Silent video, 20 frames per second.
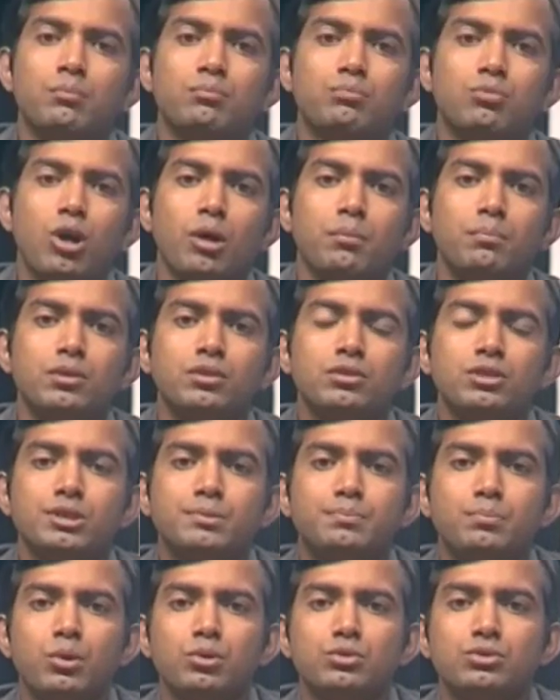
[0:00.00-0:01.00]
Proper
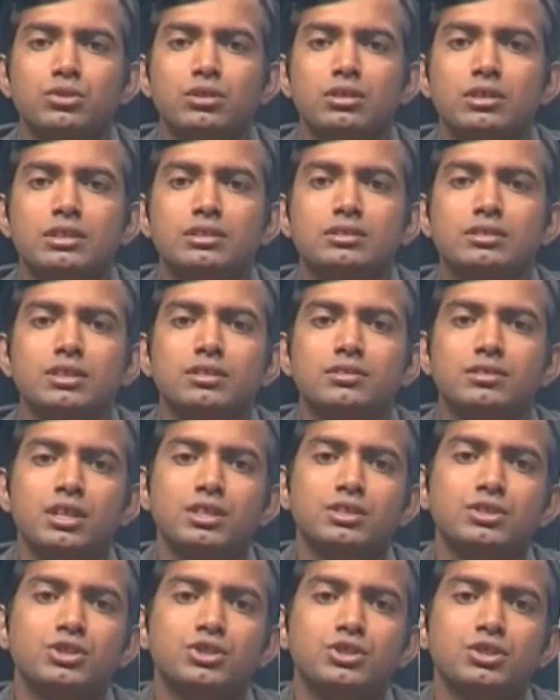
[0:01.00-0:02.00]
disposal is
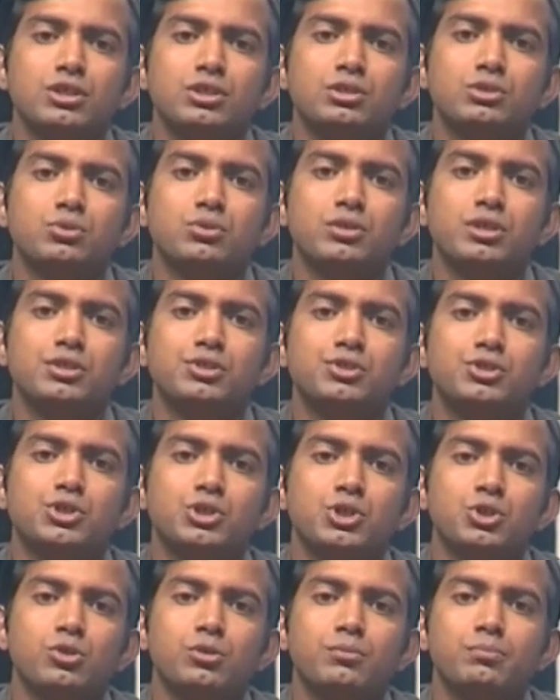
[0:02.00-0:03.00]
essential to
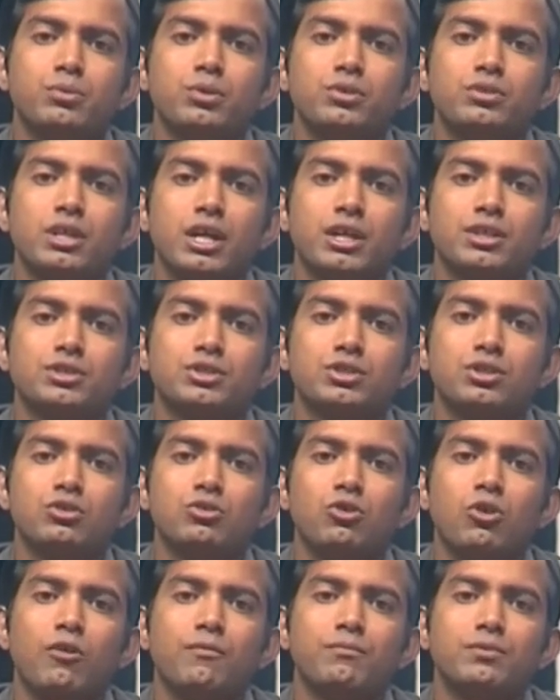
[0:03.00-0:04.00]
ensure
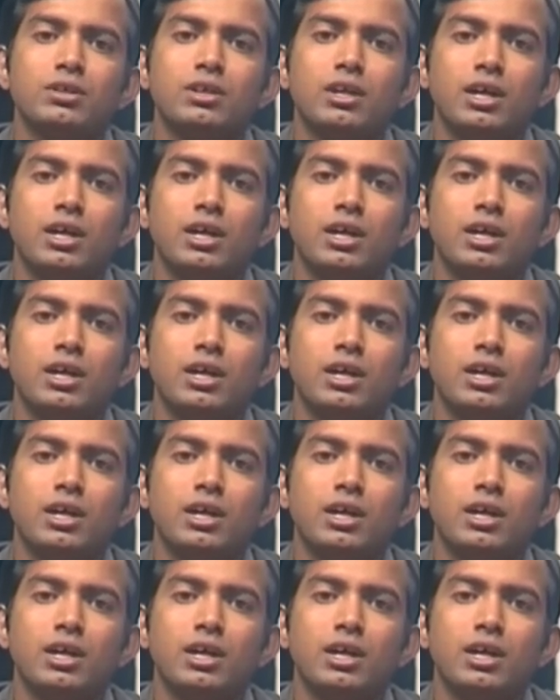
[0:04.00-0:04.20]
protection of the